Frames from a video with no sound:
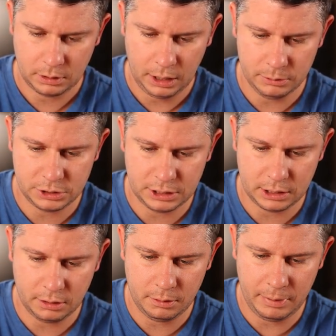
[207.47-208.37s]

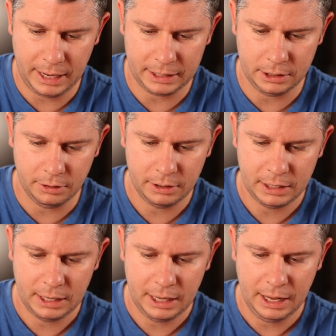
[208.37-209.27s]
on the back here.
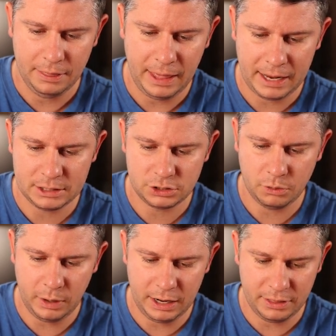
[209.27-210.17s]
And that is
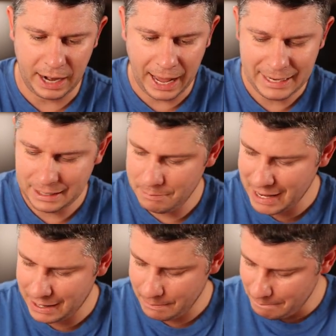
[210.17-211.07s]
the way that I can
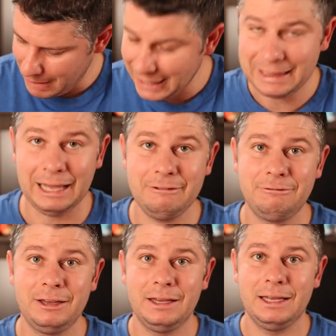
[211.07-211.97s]
make my
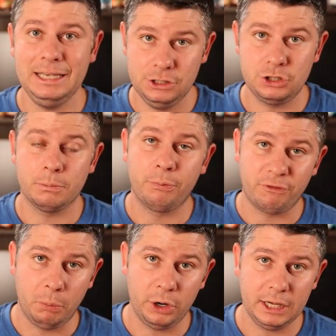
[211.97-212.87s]
life easier
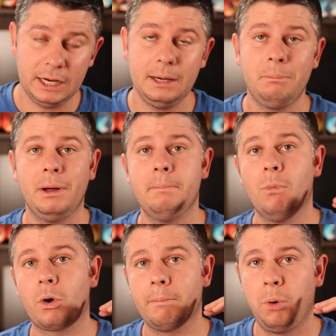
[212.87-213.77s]
for putting it in, but
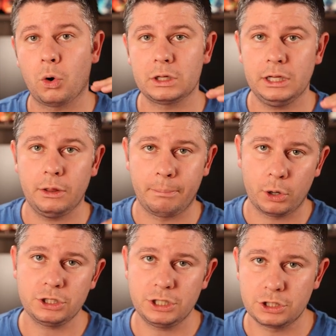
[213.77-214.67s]
more importantly, the
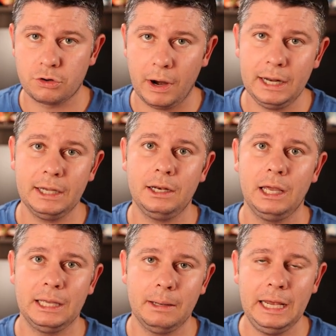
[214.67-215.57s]
person that's grading
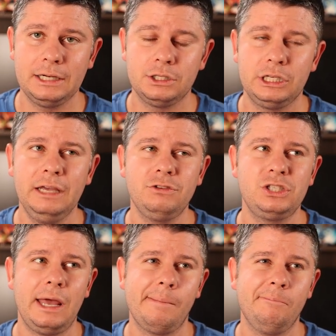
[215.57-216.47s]
it
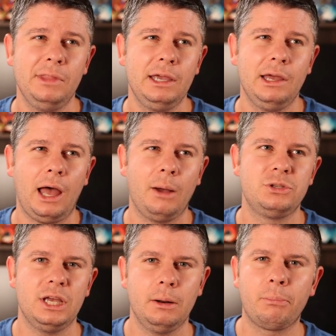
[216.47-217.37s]
gives them, I
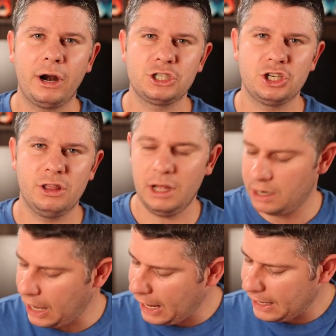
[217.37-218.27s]
would say, an impression
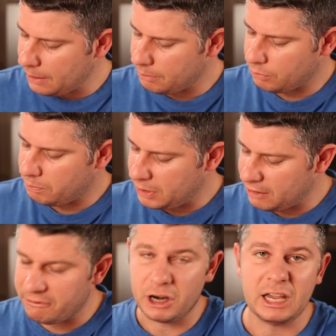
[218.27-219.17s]
that I am
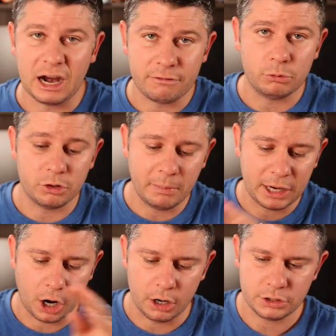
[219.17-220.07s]
being very careful with my
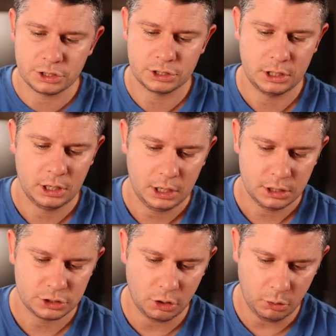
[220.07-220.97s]
cards.
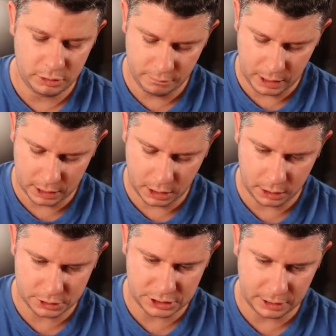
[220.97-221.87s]
So when you've got a
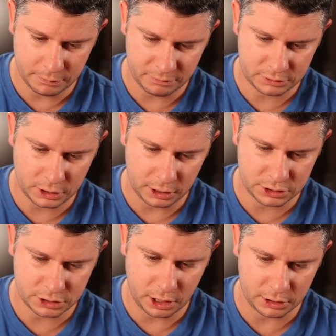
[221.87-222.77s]
card
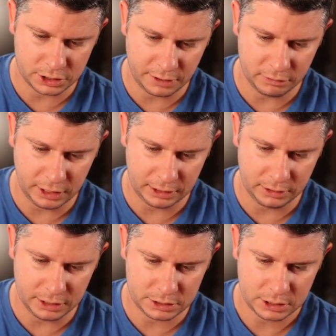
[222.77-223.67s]
saver like
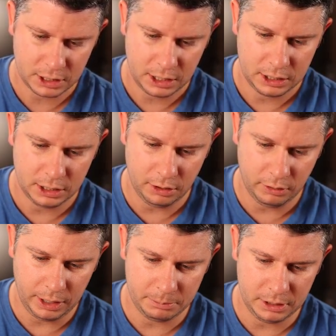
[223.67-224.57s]
this,
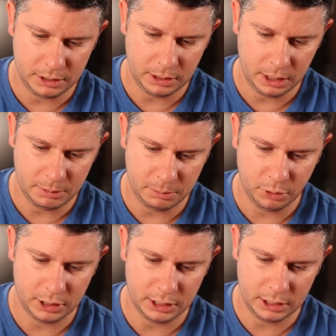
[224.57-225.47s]
I'd be
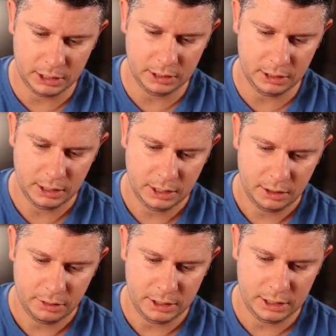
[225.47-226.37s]
putting it in
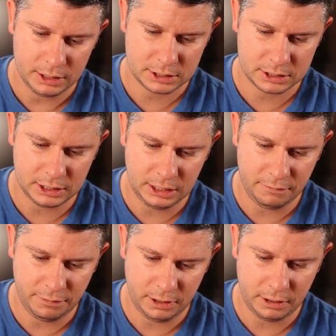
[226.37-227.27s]
the
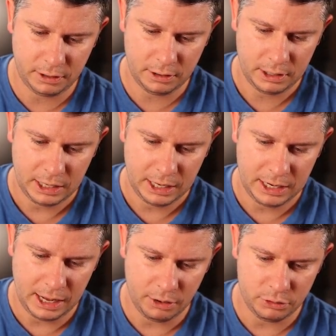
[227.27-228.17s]
sleeve here,
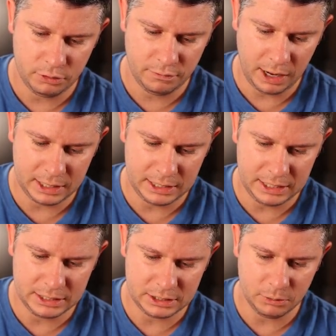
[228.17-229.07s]
and now you've got an
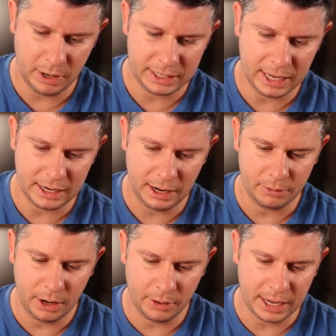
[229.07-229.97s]
easy way to get it
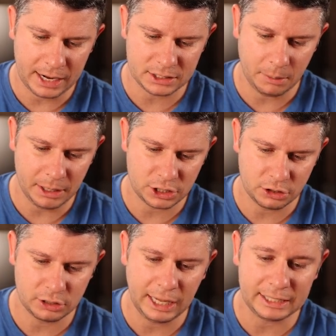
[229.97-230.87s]
out. Now, again, as I mentioned,
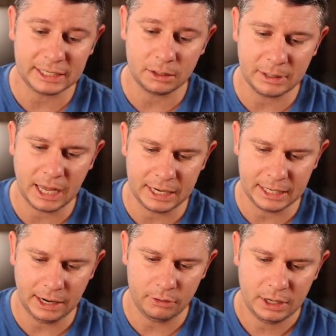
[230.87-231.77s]
they're likely going to be cutting
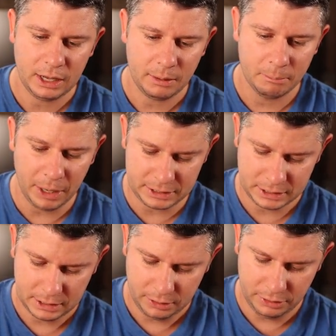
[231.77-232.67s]
it out, but
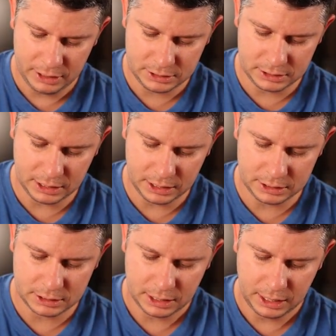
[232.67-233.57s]
this
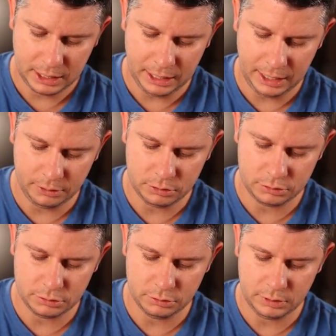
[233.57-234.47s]
does allow you
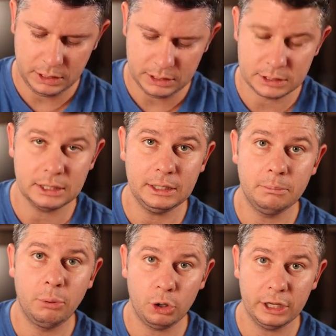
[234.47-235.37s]
to
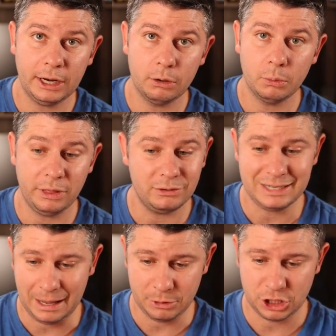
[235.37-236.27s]
easily pull it out without
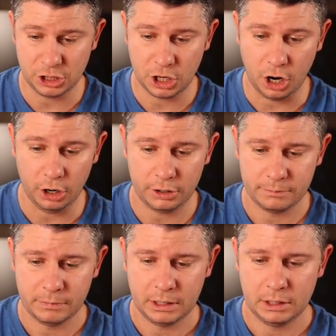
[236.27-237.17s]
damaging the card.
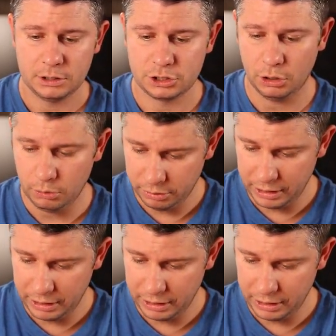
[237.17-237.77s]
So